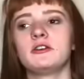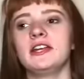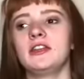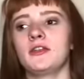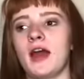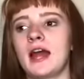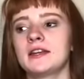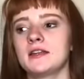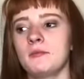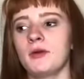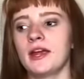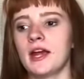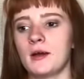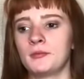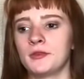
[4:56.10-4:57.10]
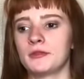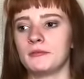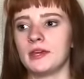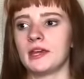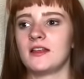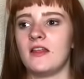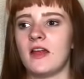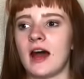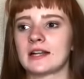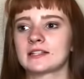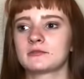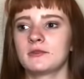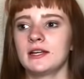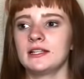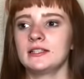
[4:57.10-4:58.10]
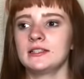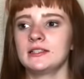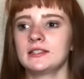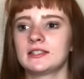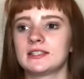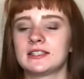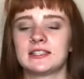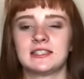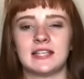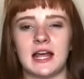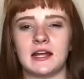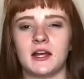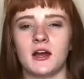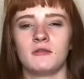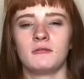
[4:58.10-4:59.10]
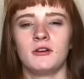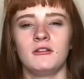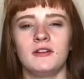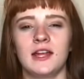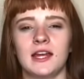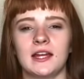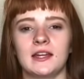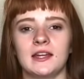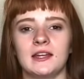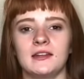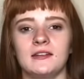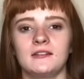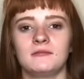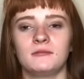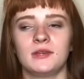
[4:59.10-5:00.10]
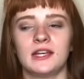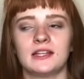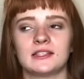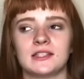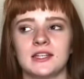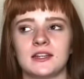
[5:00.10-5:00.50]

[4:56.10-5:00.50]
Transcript: So he threatened to break up with me. Yeah. psycho mode kicked in because,